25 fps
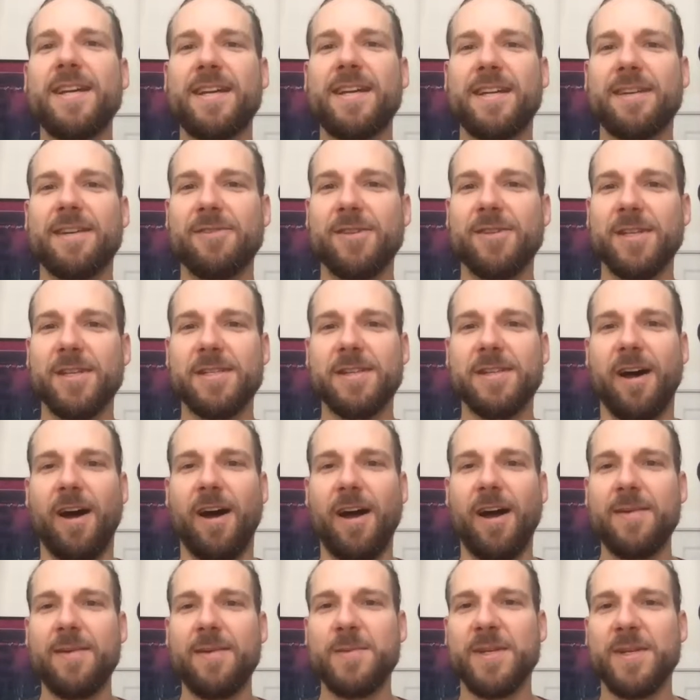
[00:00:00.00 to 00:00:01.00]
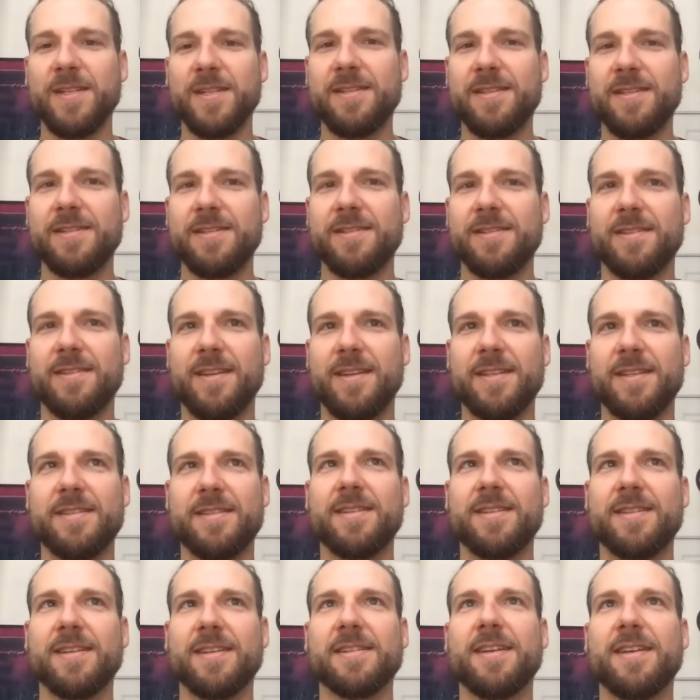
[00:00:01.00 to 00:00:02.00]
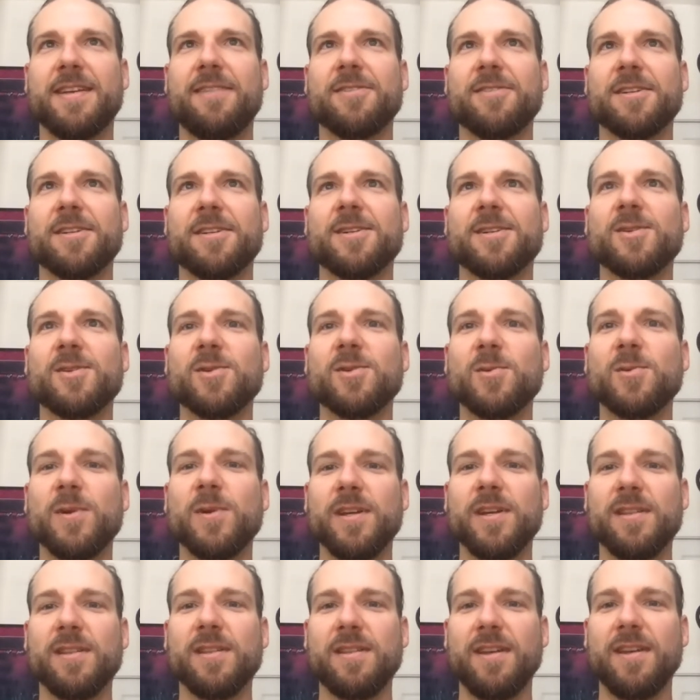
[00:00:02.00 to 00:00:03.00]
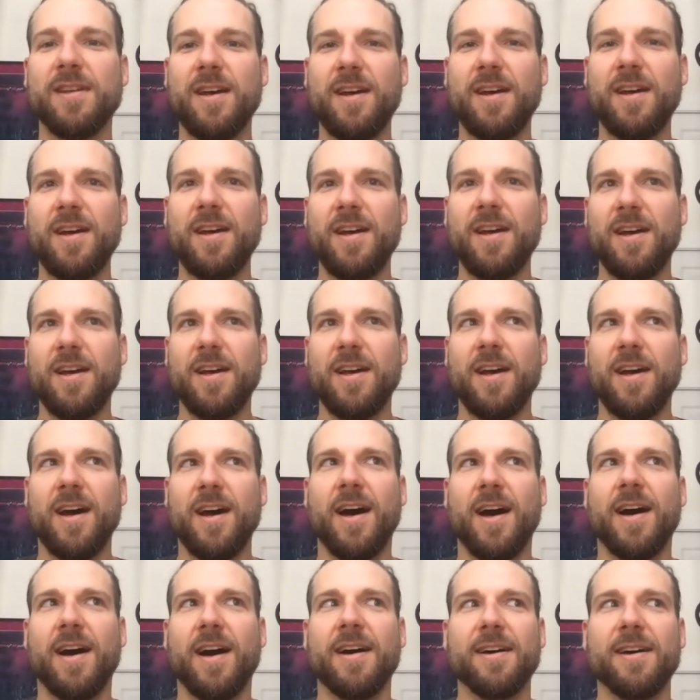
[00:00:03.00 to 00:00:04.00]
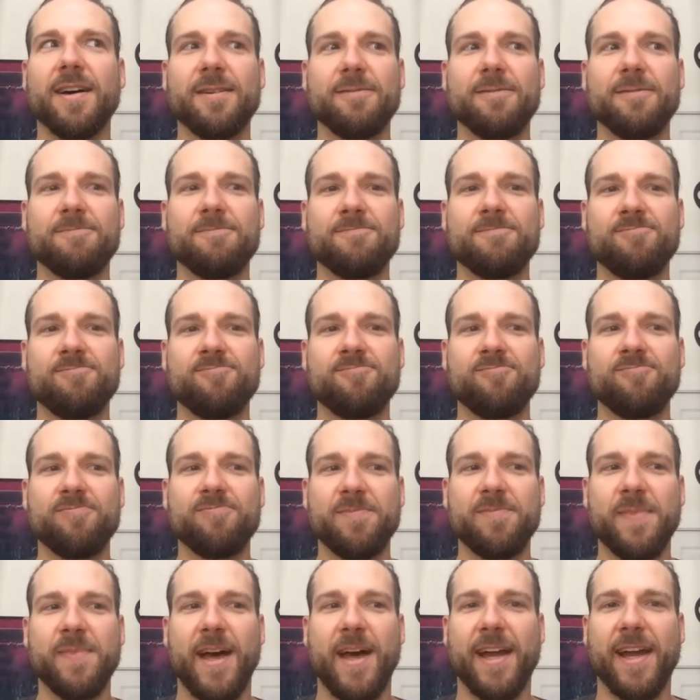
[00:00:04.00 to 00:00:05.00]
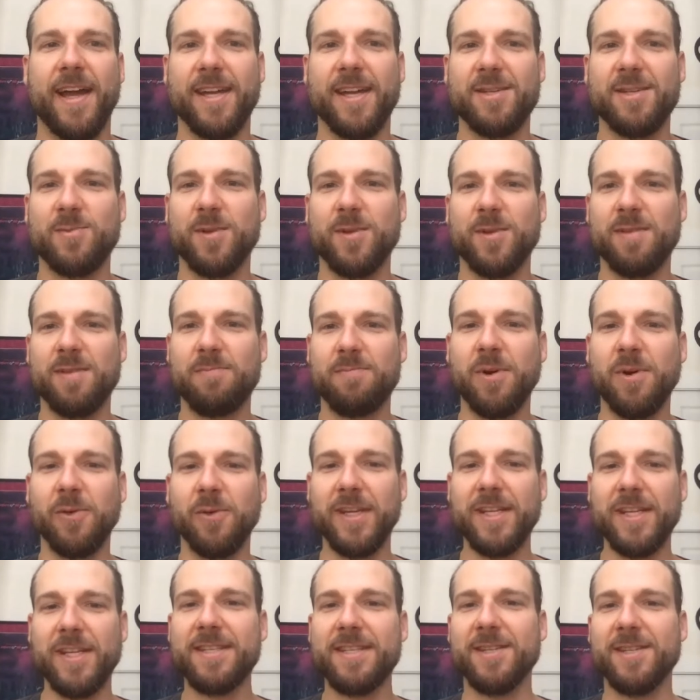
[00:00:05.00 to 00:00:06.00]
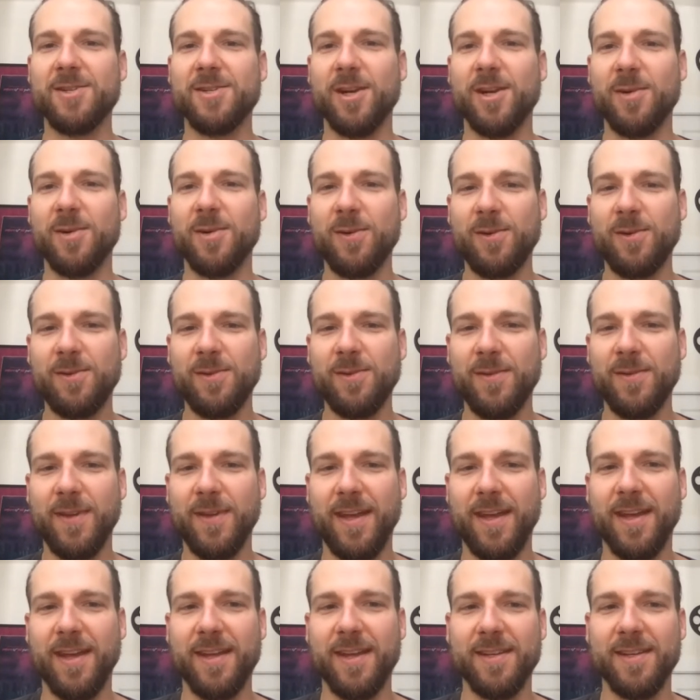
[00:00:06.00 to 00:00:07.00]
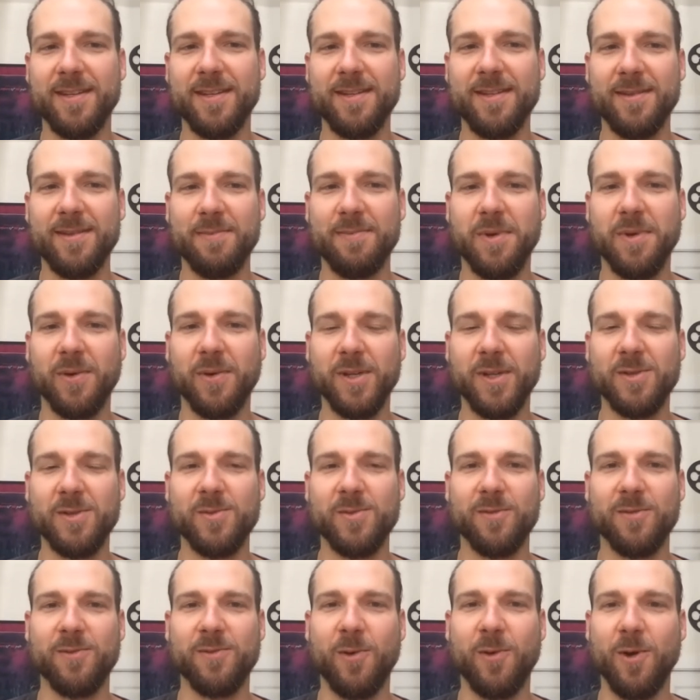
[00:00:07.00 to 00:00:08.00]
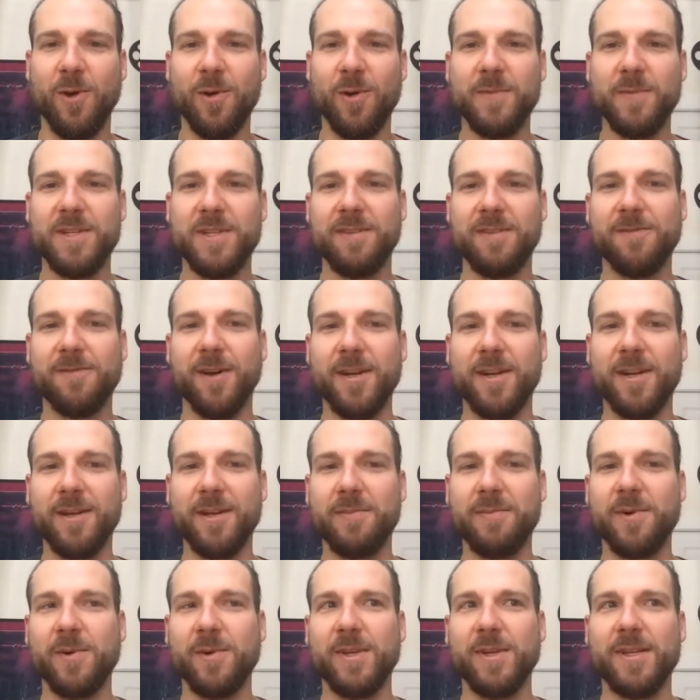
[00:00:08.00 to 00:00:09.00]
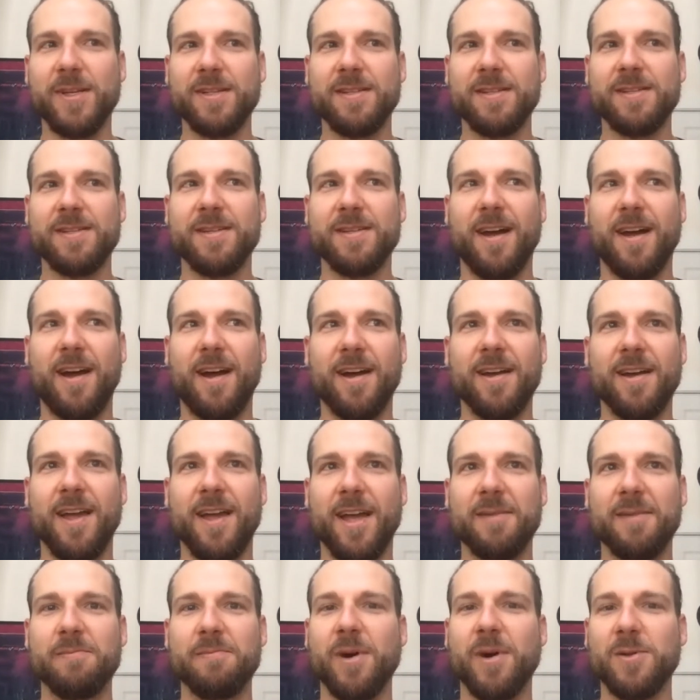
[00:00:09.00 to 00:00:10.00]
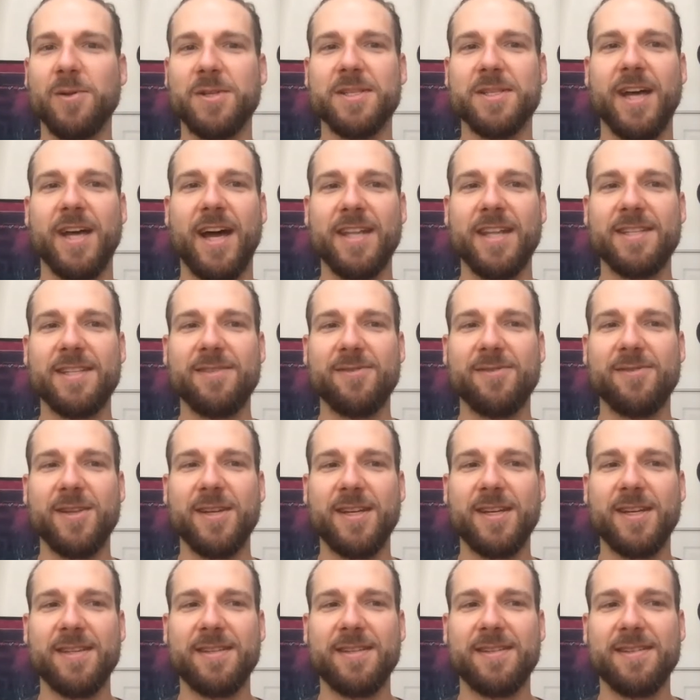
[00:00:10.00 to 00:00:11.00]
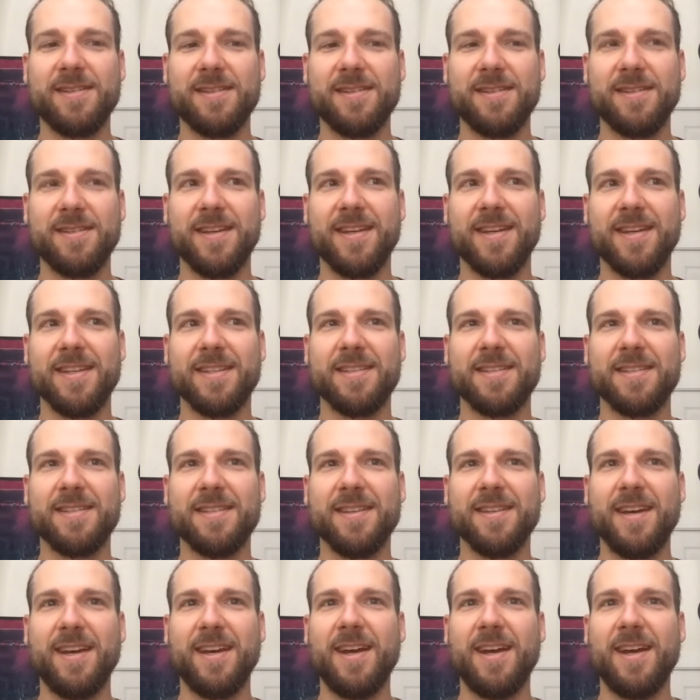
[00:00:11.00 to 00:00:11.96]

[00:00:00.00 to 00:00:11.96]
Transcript: given the time, it's it's things having to do with uh, I guess, with police in general and police reform, defunding police, uh, and both sides of things. It's